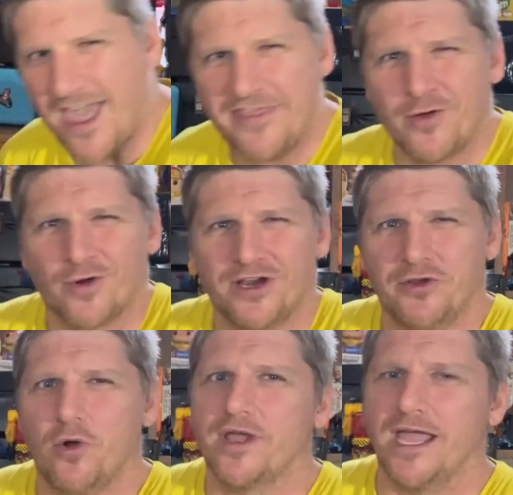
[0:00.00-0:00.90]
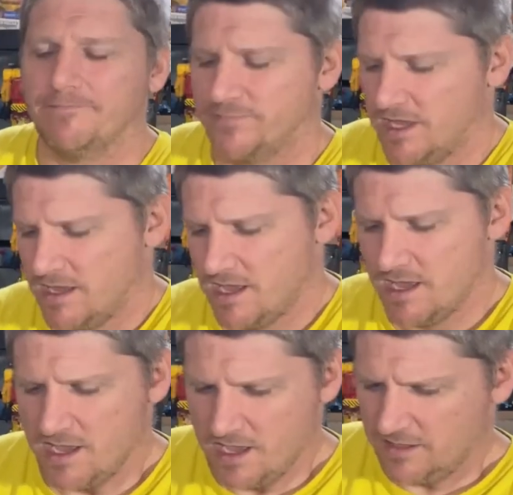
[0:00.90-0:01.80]
I think we're going to do okay.
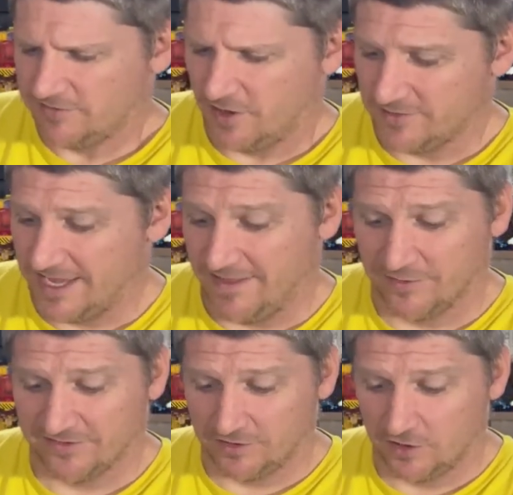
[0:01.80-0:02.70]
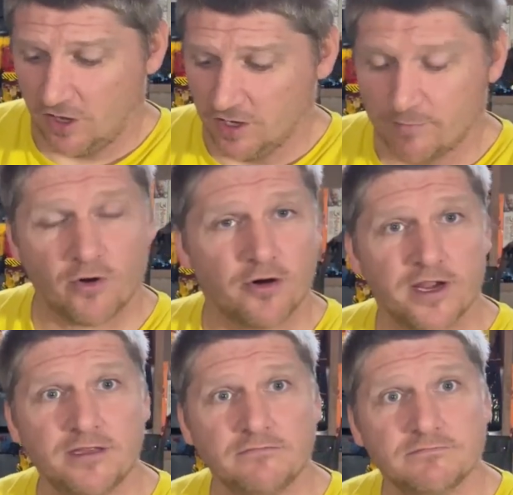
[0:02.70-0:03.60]
So yeah, that was the long,
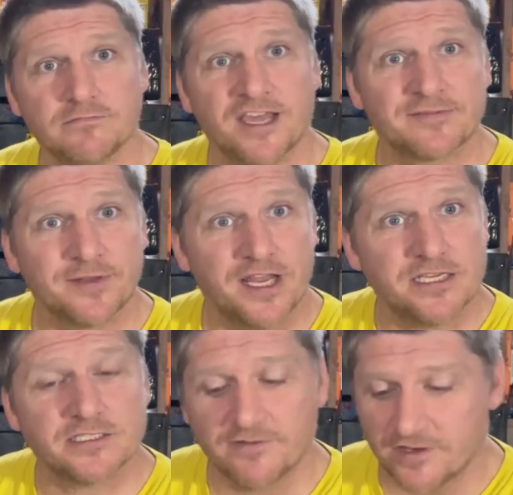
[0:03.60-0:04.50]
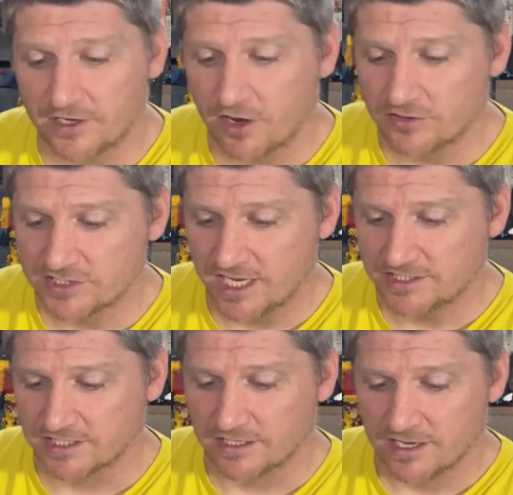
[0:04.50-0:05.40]
boring explanation of the
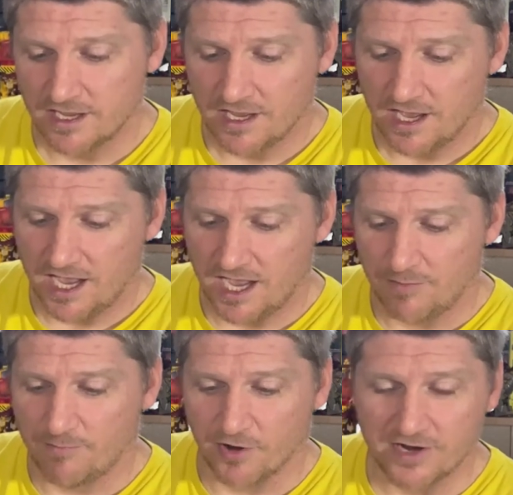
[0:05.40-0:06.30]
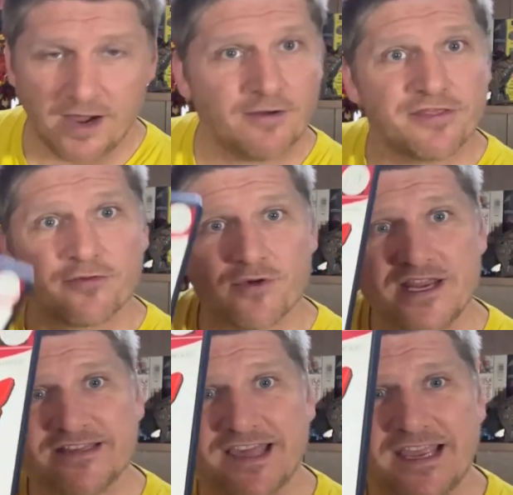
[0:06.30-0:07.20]
negotiation. Uh, Burnout
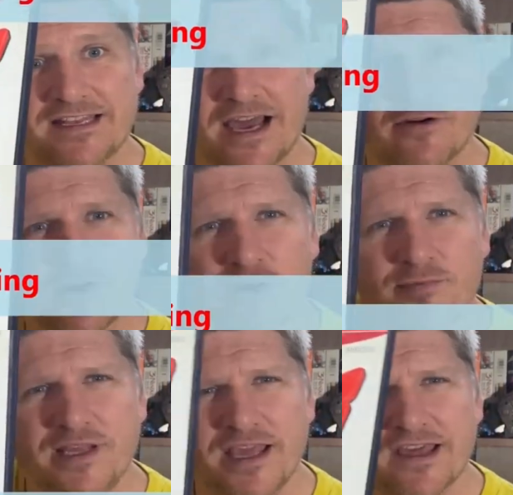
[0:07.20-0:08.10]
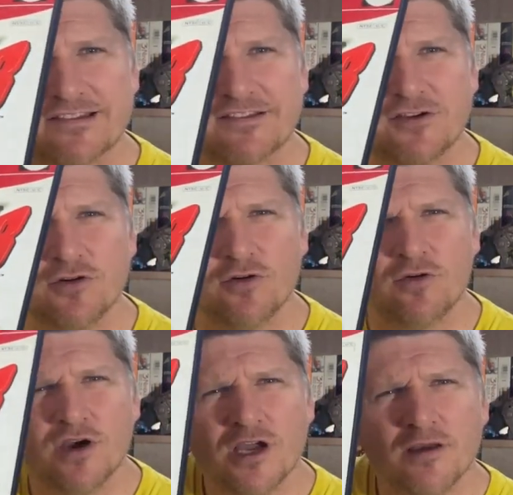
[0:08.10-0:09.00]
3 Takedown on
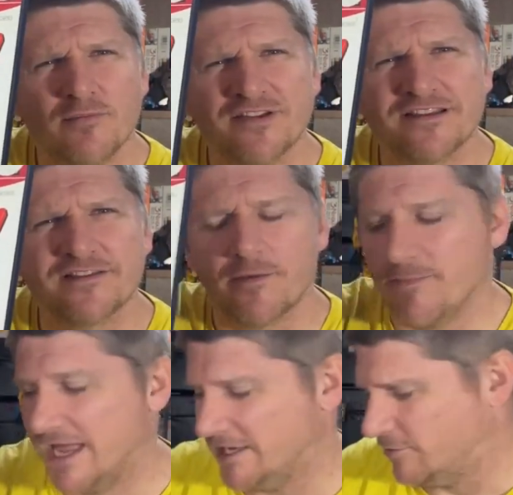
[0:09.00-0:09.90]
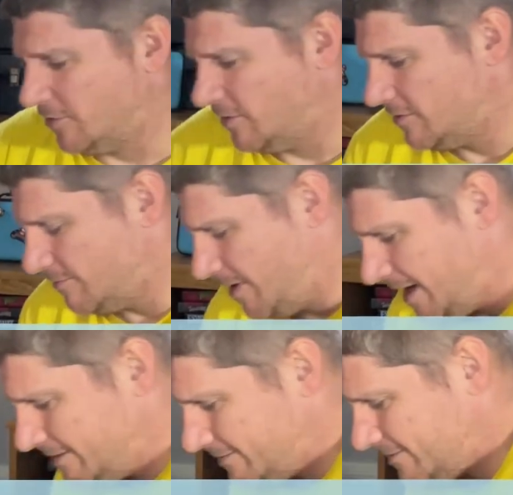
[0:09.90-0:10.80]
PS2, missing the manual,
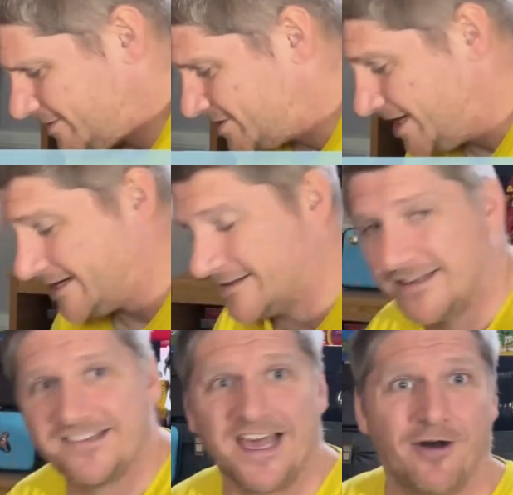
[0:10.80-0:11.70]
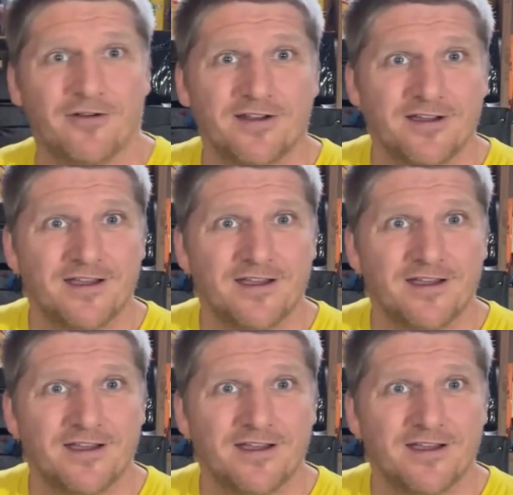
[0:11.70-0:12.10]
but check this out.